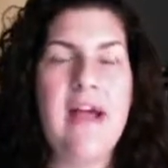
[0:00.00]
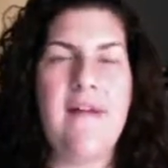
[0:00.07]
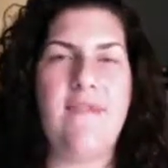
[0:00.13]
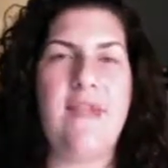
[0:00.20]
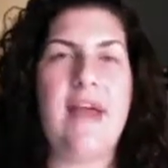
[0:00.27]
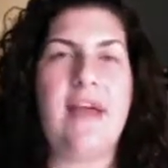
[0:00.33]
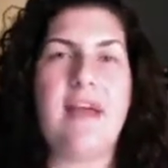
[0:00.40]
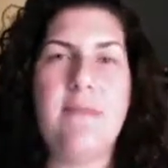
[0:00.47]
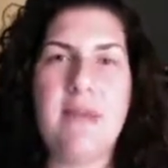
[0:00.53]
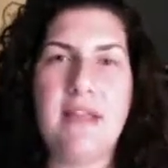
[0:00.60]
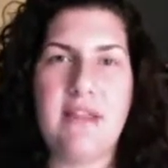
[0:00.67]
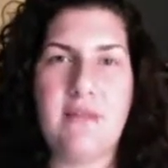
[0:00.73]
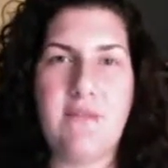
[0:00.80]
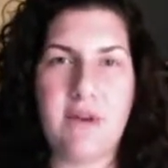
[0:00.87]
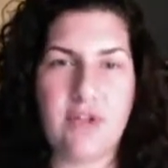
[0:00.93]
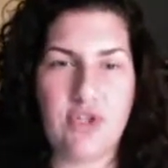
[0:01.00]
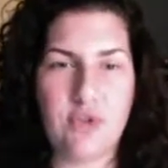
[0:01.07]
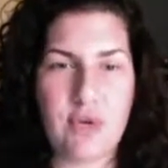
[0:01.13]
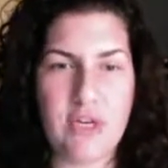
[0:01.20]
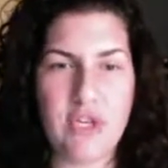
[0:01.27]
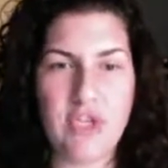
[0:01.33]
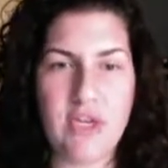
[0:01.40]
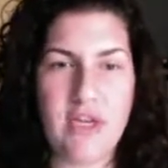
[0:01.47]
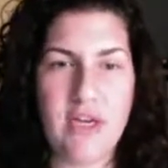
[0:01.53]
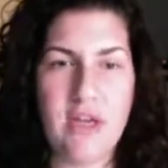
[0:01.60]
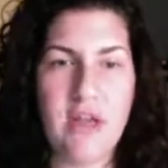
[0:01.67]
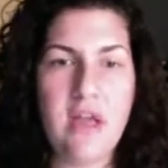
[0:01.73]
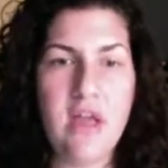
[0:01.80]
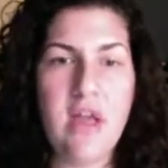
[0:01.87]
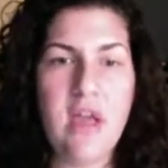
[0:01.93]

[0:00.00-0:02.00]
And that can make the frustration